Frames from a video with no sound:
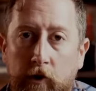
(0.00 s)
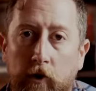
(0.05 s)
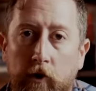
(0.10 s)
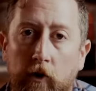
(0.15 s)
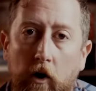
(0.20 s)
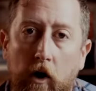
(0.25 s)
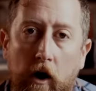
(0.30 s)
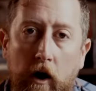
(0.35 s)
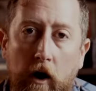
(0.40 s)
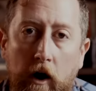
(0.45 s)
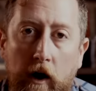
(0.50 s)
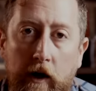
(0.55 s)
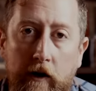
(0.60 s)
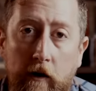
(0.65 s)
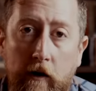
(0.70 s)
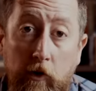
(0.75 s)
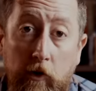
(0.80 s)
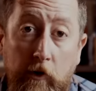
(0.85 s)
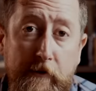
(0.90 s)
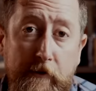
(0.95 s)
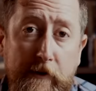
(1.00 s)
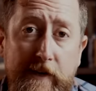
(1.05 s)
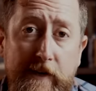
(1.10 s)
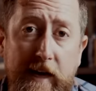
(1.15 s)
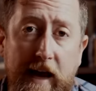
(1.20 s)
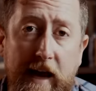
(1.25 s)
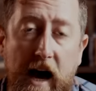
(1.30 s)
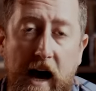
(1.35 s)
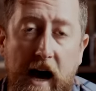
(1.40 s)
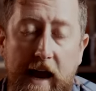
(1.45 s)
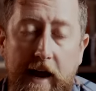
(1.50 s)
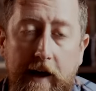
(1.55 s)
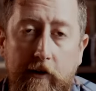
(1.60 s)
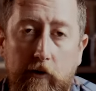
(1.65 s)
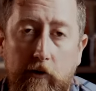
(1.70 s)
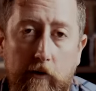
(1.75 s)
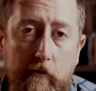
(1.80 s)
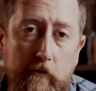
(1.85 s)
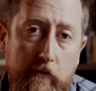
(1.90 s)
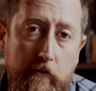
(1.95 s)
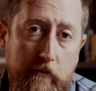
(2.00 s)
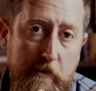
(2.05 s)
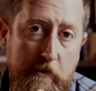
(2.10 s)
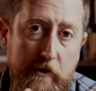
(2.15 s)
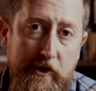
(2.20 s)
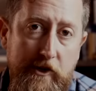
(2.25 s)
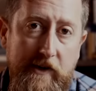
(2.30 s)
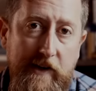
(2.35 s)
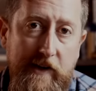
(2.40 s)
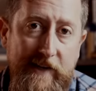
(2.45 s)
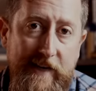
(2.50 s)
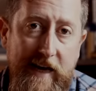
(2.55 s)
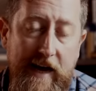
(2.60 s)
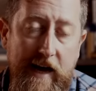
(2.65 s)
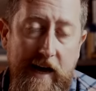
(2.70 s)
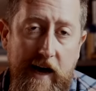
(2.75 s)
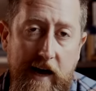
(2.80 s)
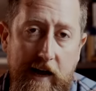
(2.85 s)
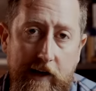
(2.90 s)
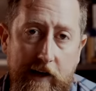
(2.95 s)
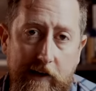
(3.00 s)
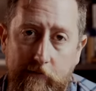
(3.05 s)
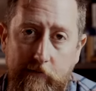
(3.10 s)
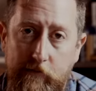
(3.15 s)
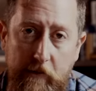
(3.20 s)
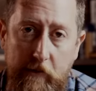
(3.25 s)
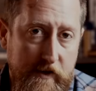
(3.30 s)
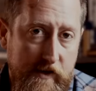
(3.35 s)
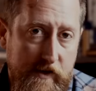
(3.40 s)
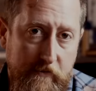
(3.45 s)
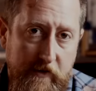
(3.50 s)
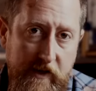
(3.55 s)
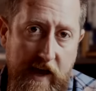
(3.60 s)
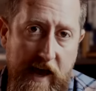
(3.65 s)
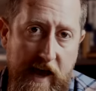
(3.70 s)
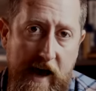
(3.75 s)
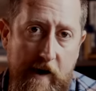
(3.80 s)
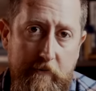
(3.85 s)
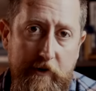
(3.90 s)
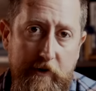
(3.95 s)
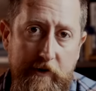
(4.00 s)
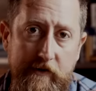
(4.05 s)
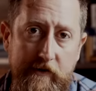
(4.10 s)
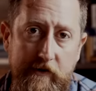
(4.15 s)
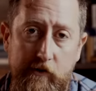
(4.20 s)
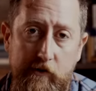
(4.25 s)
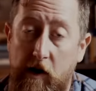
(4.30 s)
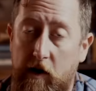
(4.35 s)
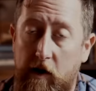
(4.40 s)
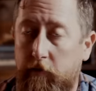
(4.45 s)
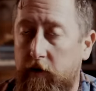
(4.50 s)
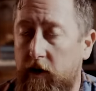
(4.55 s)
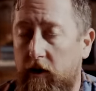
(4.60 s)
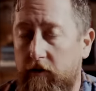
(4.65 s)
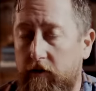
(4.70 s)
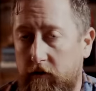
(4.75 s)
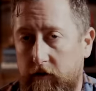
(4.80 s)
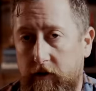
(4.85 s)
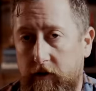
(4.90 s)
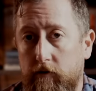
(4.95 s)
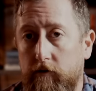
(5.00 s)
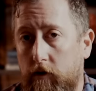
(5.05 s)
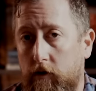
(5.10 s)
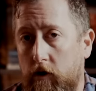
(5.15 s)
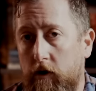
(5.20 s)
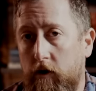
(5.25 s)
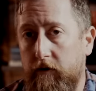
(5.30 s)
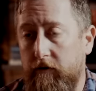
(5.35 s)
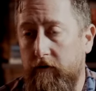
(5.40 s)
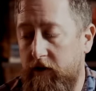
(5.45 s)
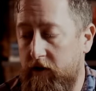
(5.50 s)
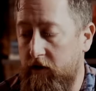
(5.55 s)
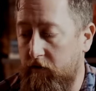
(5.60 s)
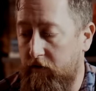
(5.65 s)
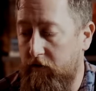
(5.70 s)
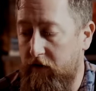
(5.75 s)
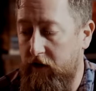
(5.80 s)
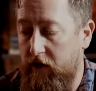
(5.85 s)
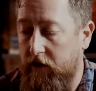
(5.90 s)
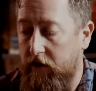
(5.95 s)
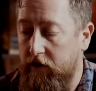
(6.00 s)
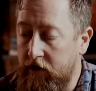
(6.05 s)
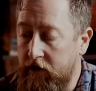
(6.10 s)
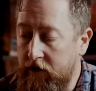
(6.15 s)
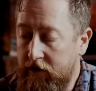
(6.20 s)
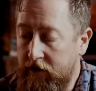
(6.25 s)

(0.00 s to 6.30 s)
you're on a multi-day hike, or maybe just a day hike. Maybe something happens, you might be out longer than you think.